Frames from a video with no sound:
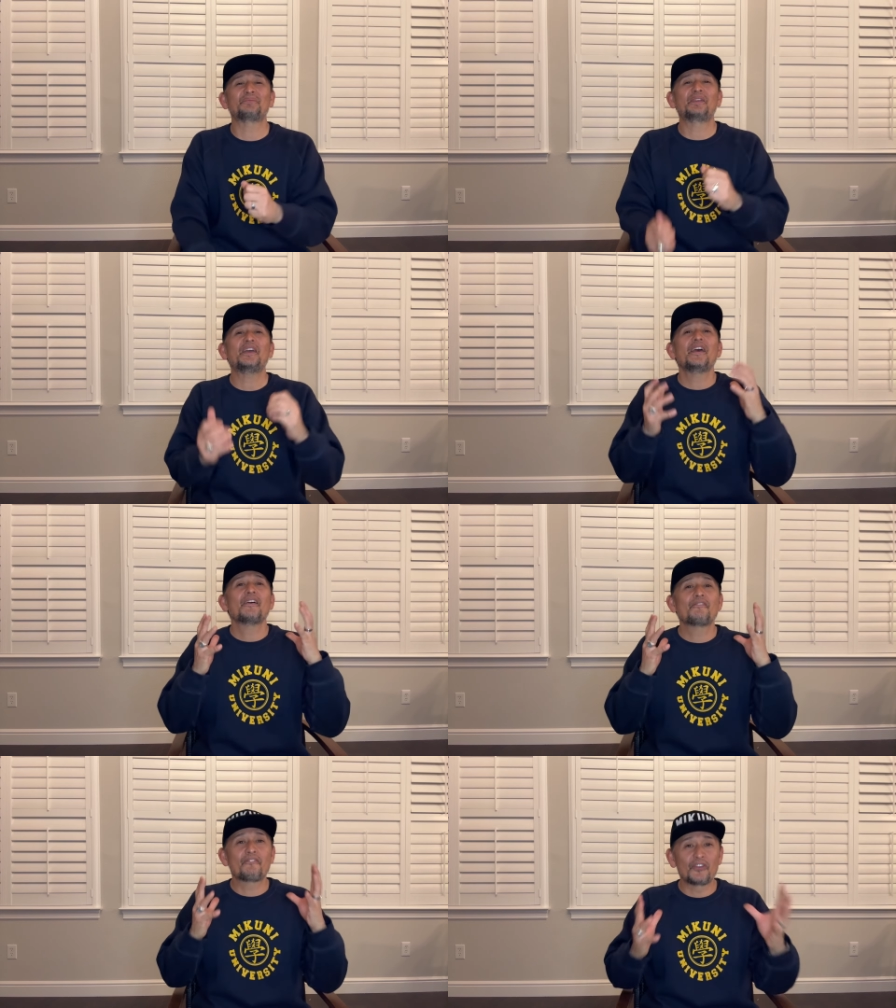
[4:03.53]
to be
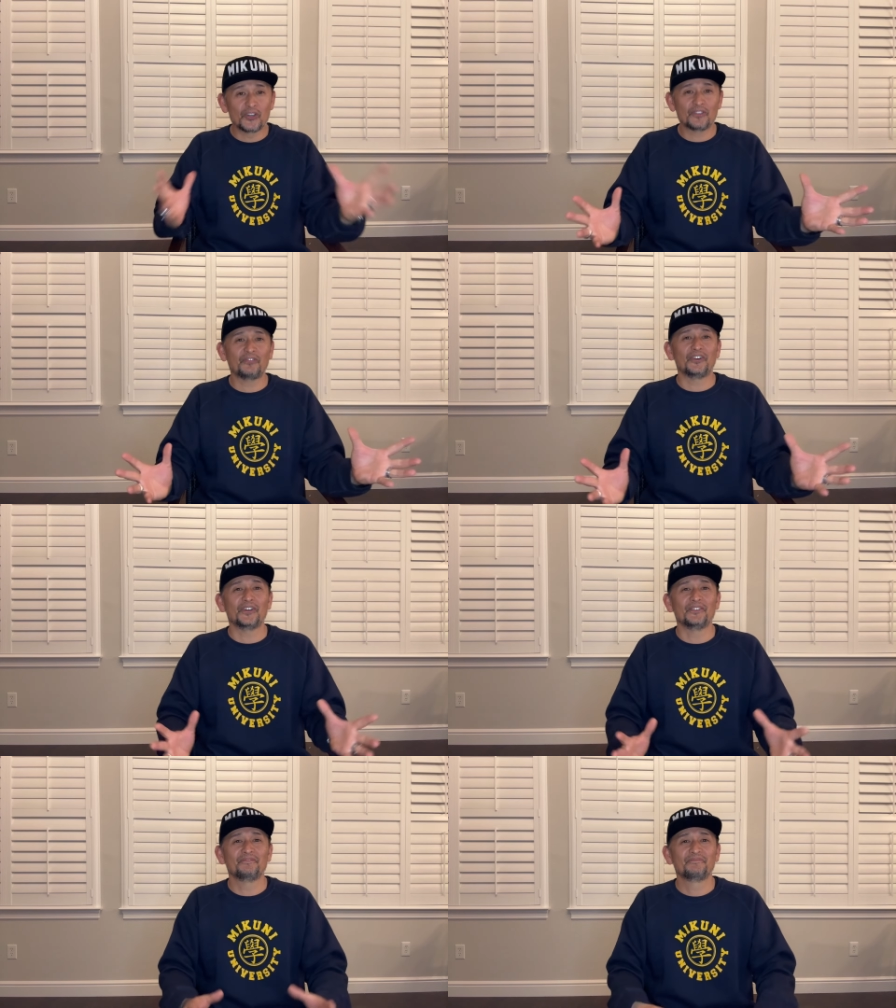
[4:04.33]

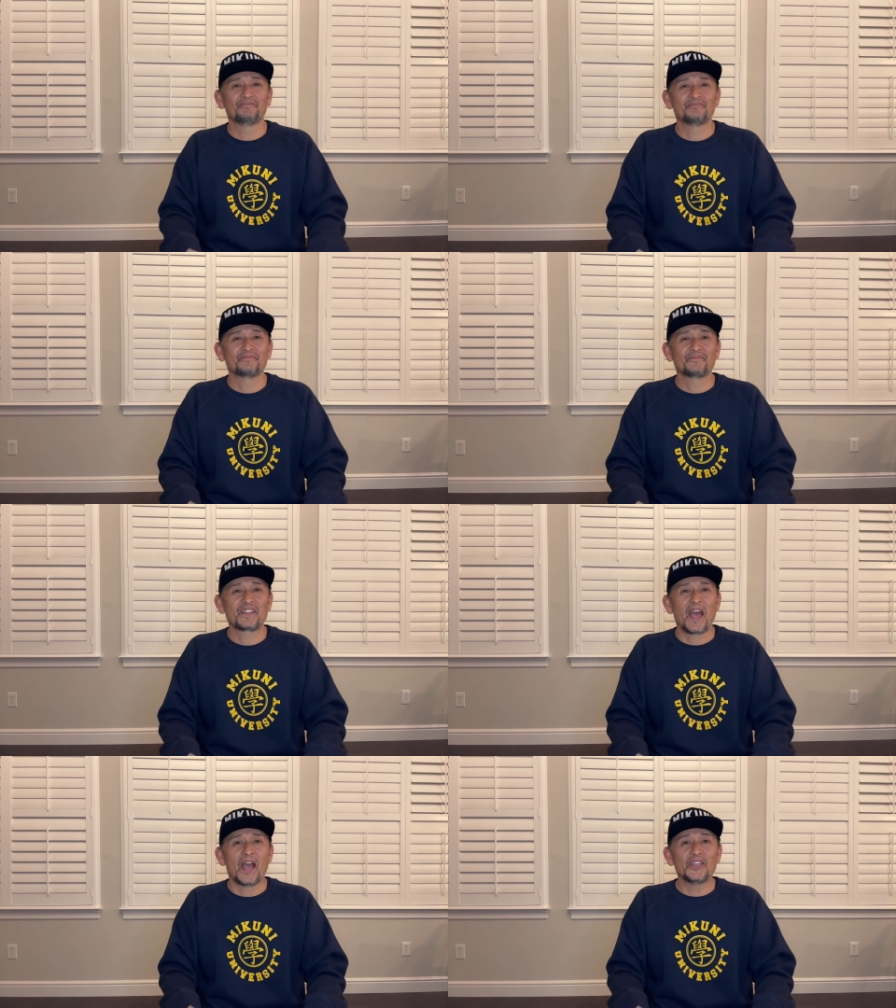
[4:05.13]
fruitful.
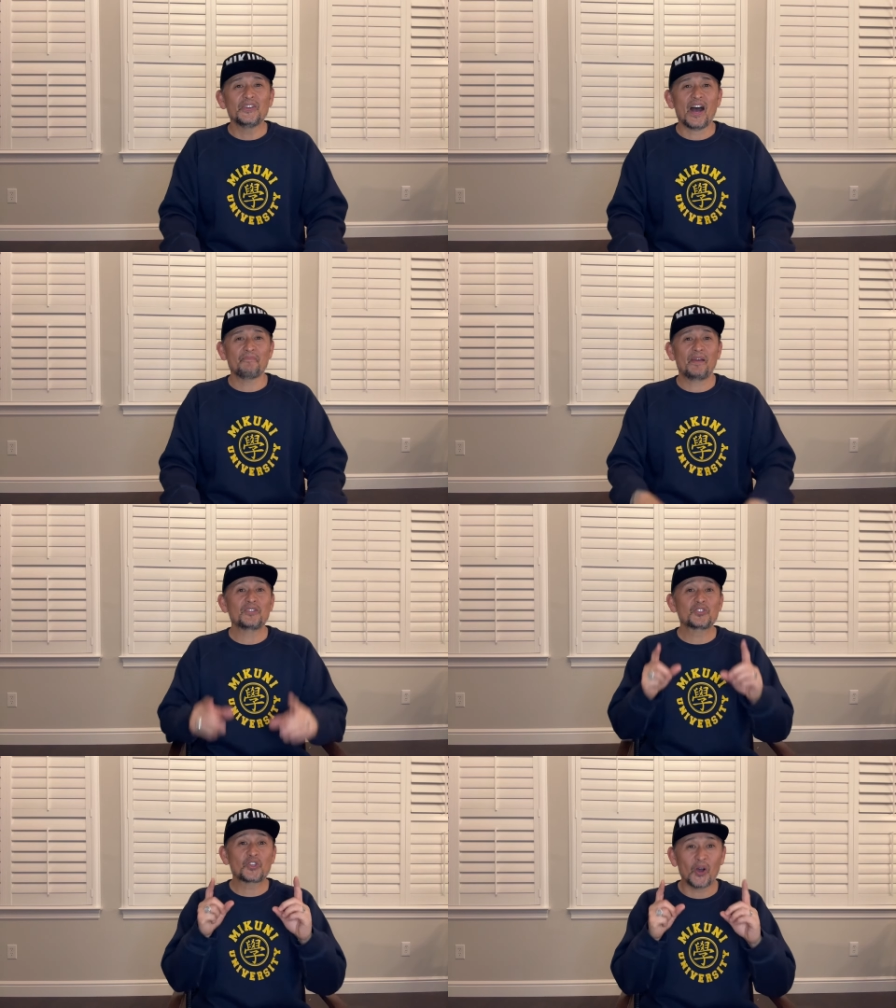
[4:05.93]
You have
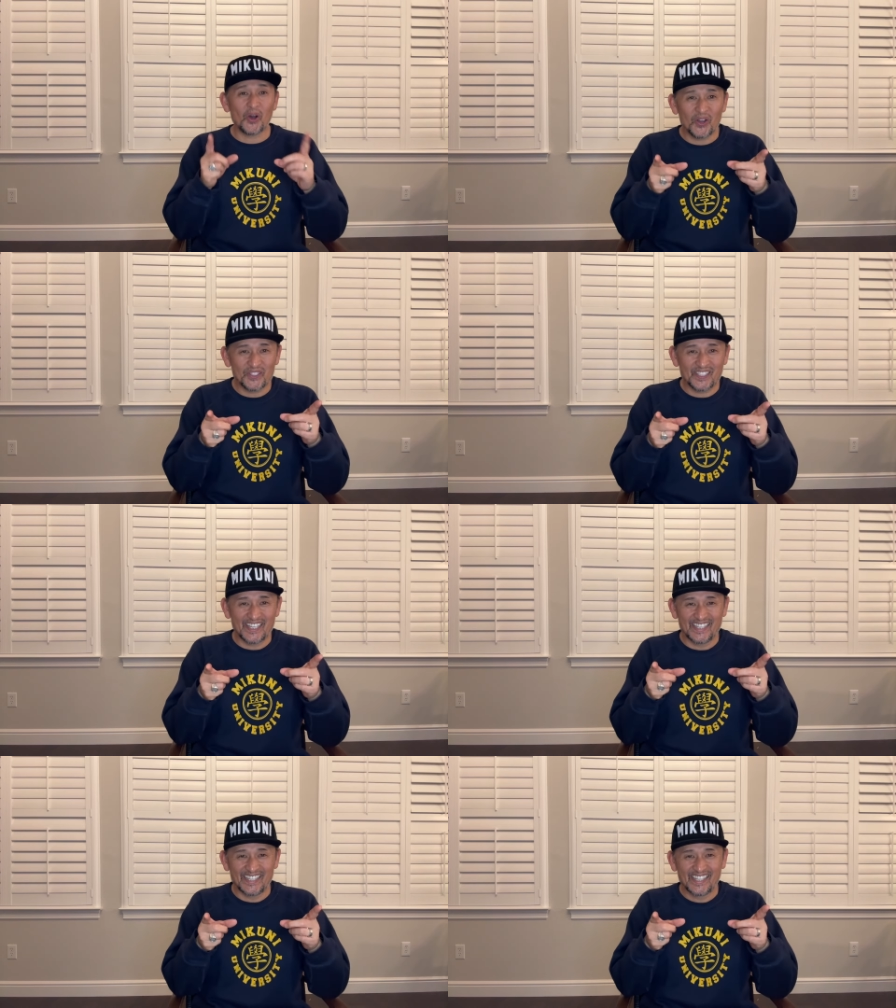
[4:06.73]
been
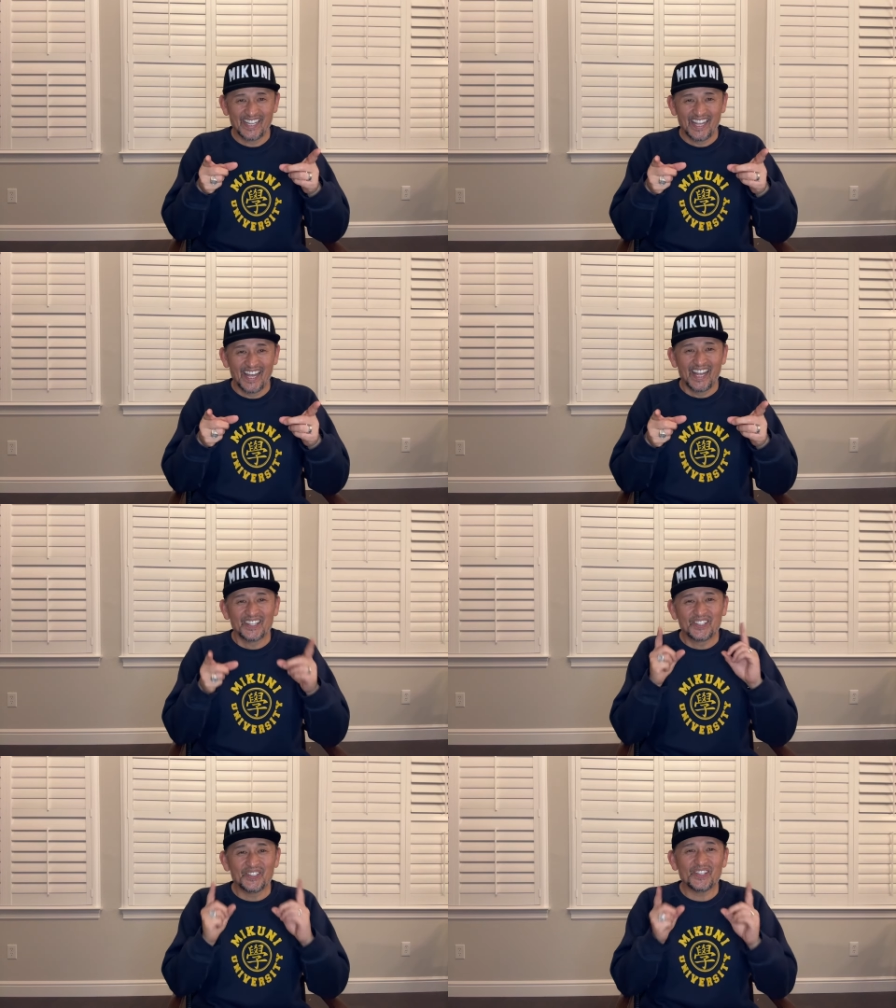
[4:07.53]
chosen
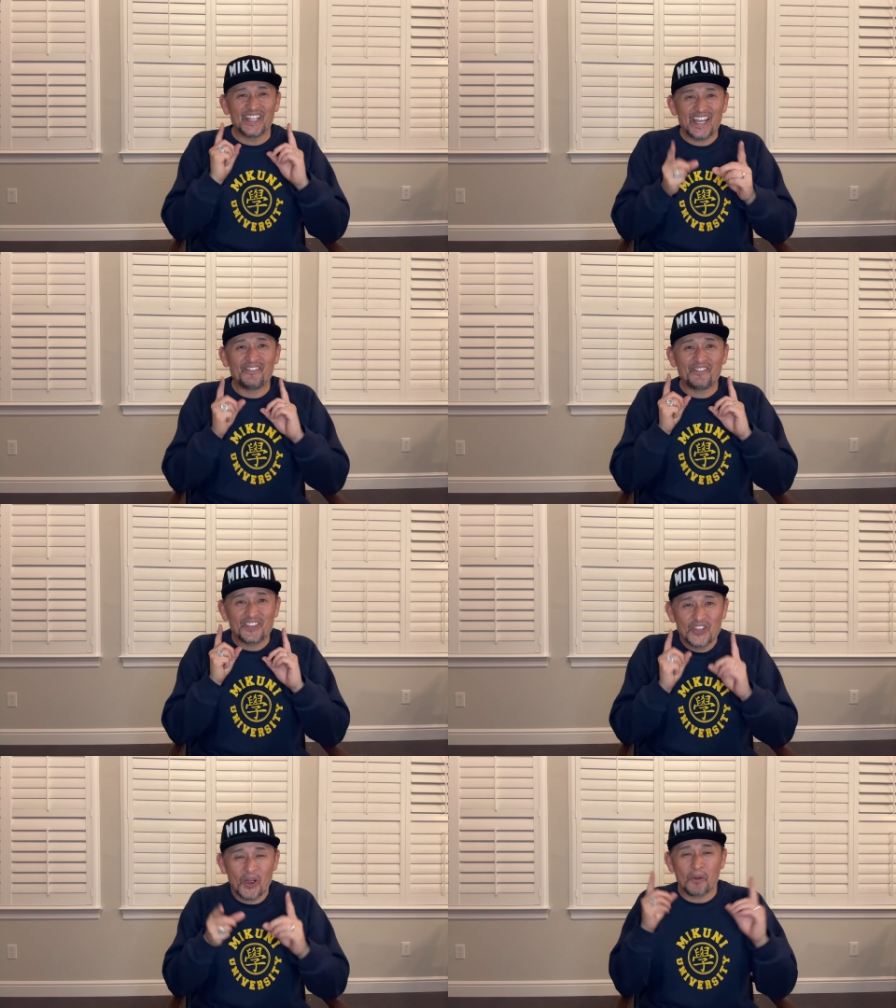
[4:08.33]
to live
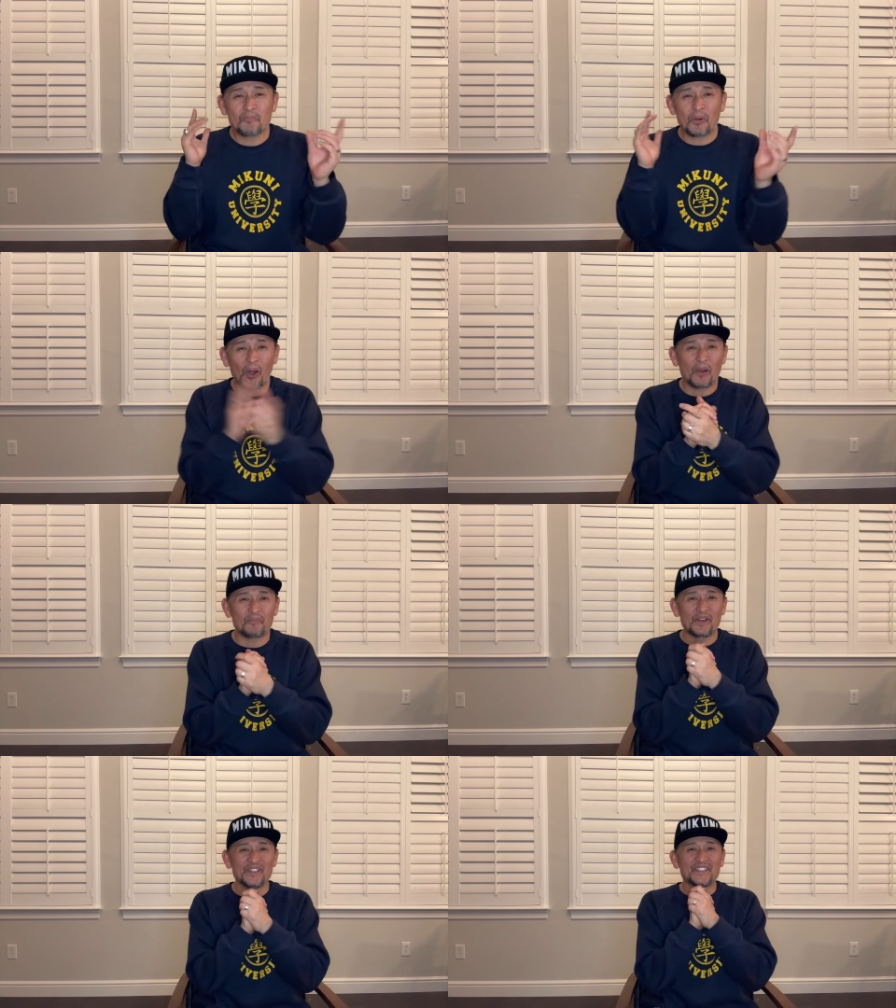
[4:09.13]
your
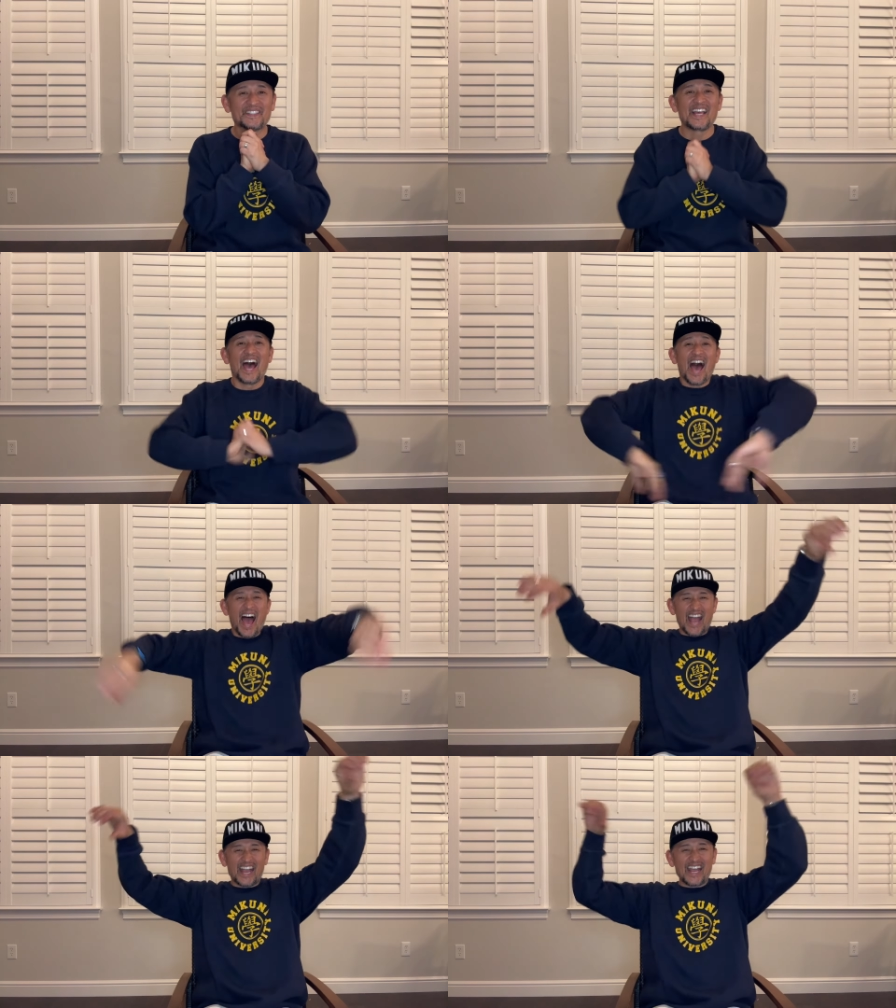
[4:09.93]
purpose.
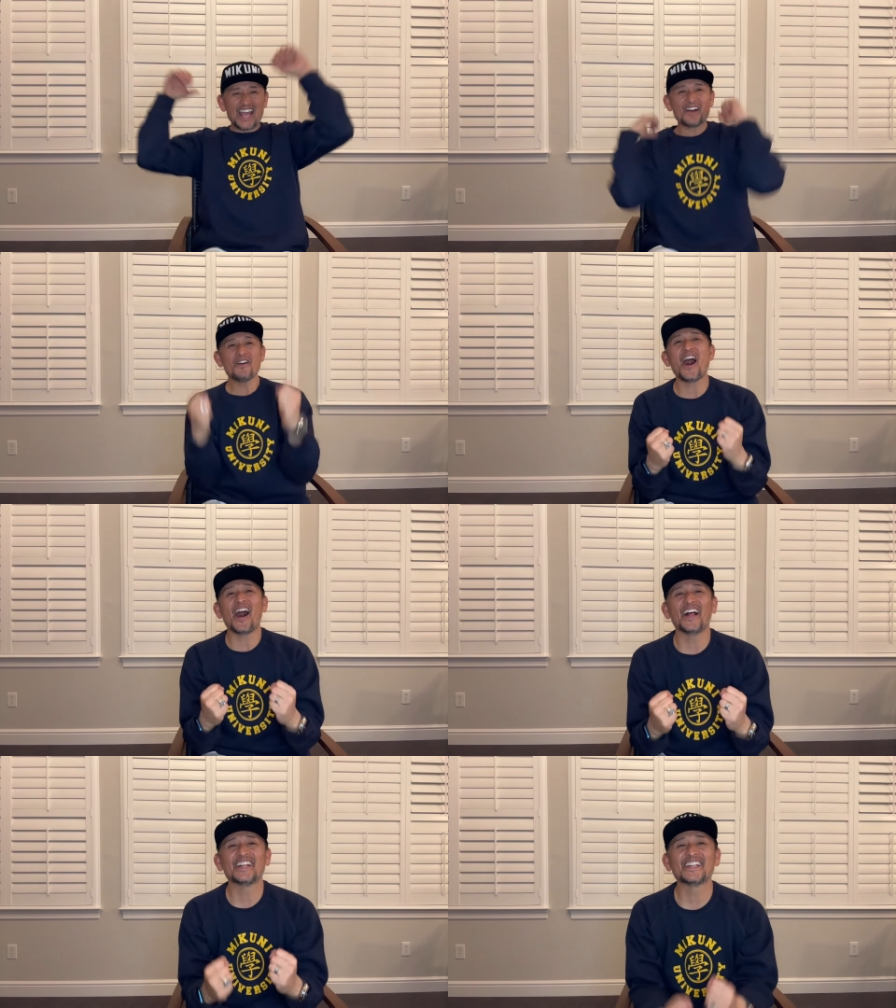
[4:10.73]
Come
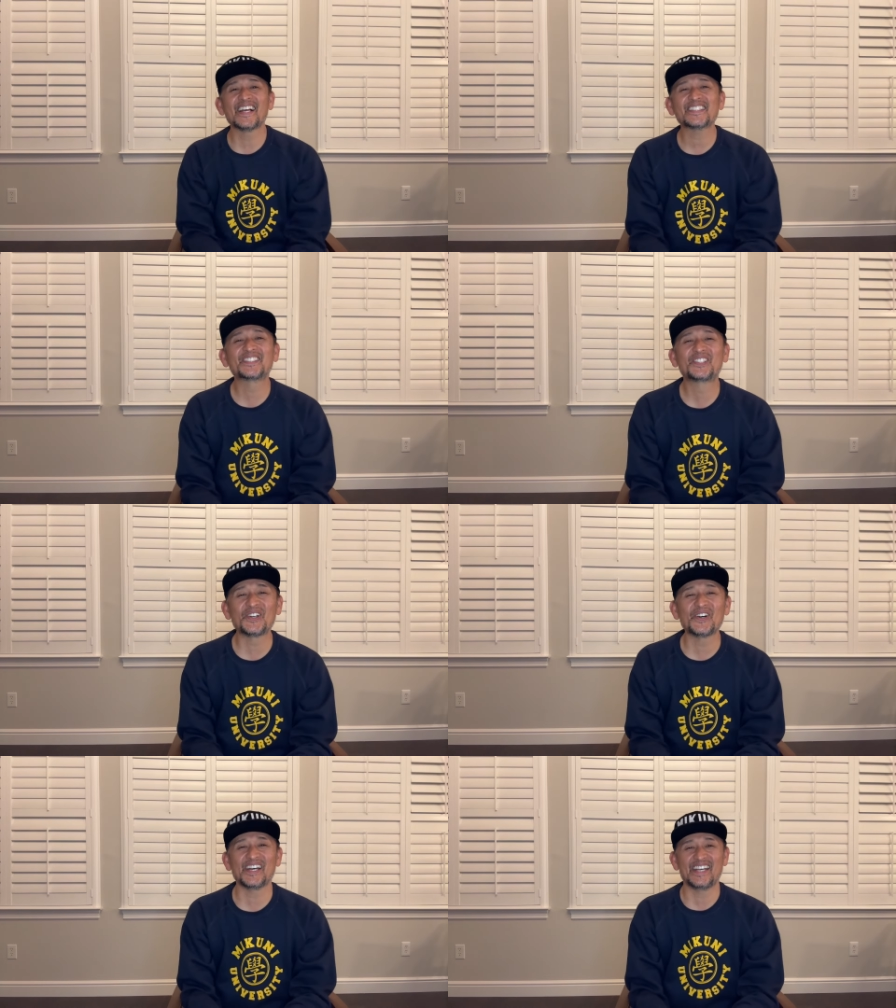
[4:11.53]
on, let's
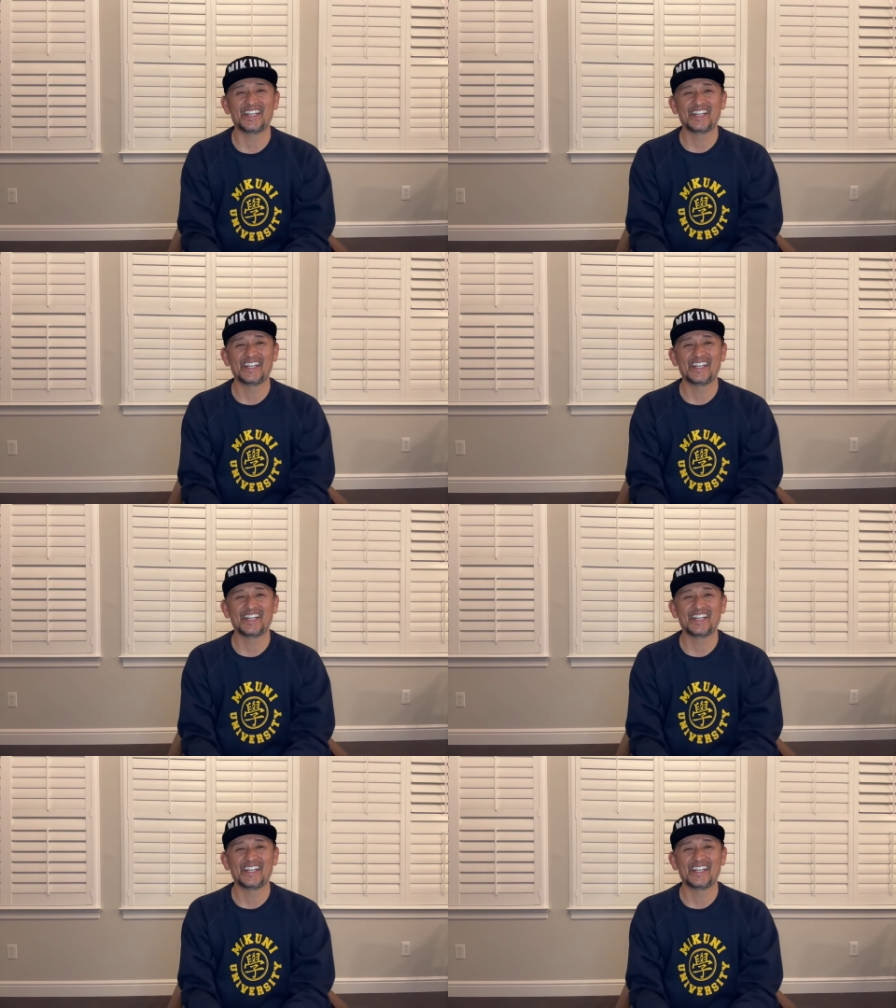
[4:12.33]
do it.